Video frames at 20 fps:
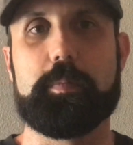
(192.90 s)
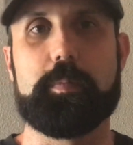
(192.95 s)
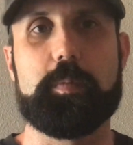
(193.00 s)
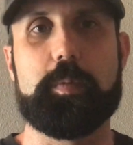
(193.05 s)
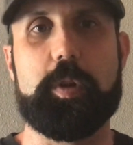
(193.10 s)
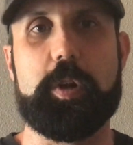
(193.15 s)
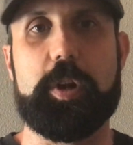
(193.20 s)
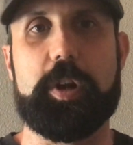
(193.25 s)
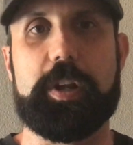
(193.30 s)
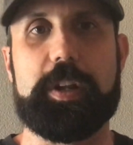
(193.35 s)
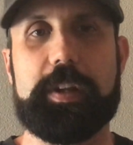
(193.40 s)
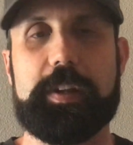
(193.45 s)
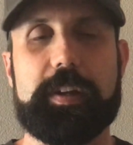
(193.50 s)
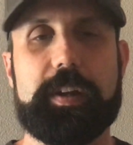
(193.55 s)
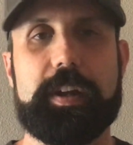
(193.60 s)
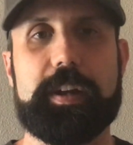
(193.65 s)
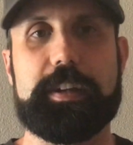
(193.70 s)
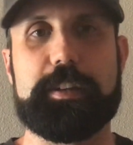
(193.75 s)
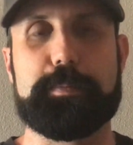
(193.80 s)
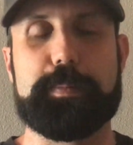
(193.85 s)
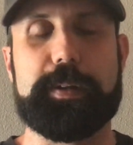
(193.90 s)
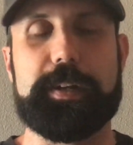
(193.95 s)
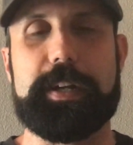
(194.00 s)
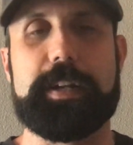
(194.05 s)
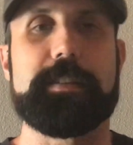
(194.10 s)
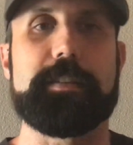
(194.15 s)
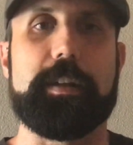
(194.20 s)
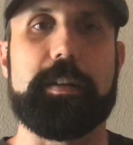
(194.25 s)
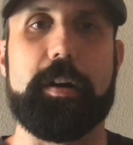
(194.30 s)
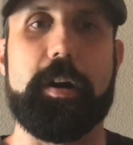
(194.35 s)
good
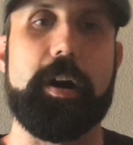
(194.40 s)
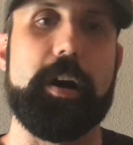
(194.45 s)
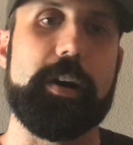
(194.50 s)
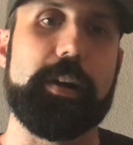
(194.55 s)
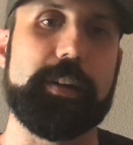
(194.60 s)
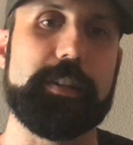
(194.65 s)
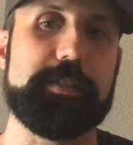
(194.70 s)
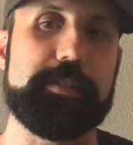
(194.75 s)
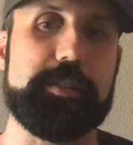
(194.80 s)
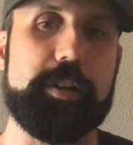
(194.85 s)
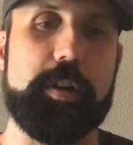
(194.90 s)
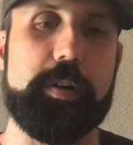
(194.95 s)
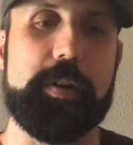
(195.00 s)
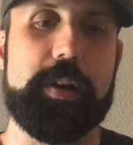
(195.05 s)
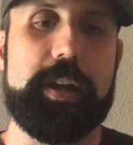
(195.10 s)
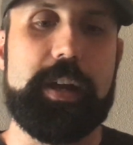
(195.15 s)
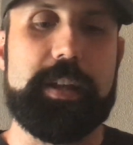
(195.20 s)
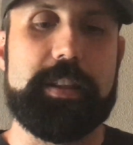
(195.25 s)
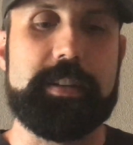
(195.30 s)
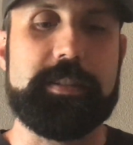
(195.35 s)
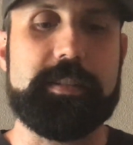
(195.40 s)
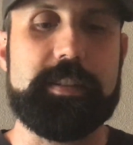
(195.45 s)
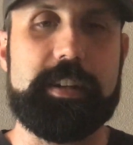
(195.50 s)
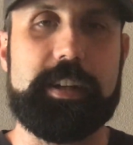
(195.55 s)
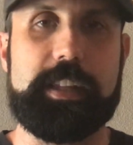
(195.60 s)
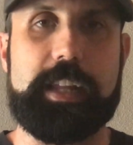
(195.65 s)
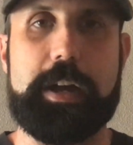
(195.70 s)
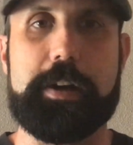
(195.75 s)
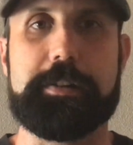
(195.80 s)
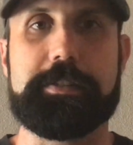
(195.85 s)
experience at all. So this is going
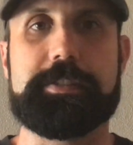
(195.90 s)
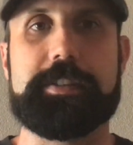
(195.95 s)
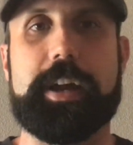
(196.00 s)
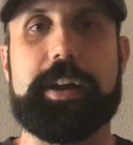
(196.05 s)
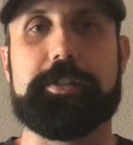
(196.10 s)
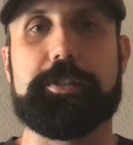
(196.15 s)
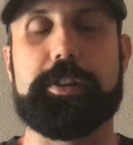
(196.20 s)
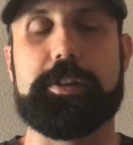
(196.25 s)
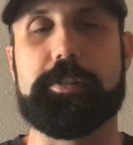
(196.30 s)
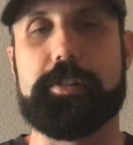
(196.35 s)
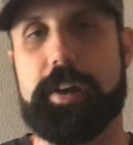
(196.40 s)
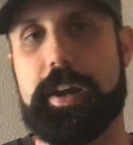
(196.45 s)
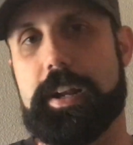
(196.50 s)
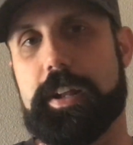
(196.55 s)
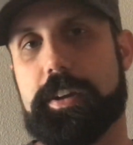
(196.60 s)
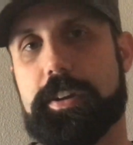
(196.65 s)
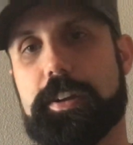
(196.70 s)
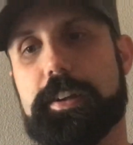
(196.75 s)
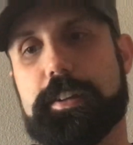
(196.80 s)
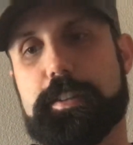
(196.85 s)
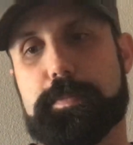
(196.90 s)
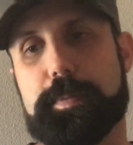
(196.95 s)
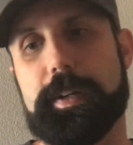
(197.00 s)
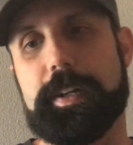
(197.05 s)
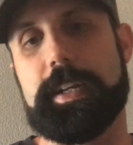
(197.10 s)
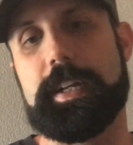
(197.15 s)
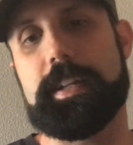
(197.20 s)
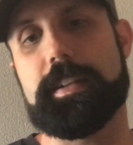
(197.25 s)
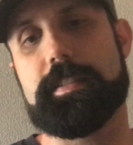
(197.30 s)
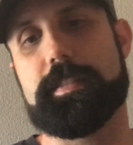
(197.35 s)
to allow us to actually create a good
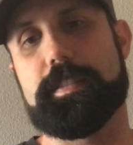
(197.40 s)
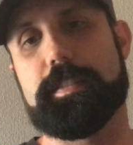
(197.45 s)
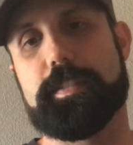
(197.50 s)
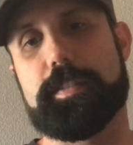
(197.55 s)
experience.